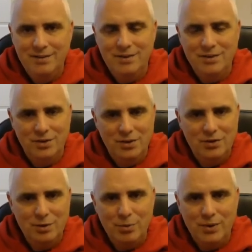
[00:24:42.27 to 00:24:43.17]
So, so, do
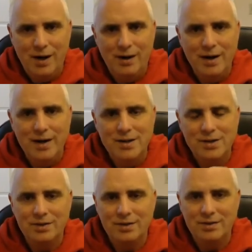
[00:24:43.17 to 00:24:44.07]
some prayer and then
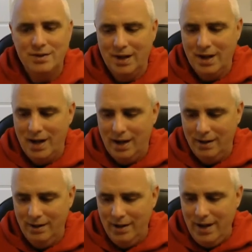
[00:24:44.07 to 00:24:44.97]
just listen to God.
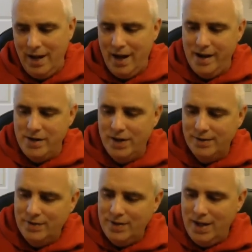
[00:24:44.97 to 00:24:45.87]
And you can
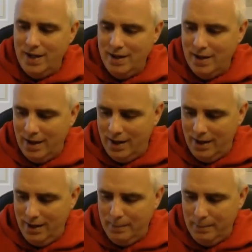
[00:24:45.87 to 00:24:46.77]
see
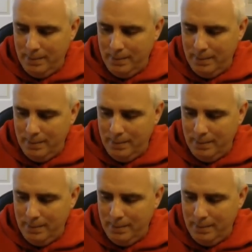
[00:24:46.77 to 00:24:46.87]
uh,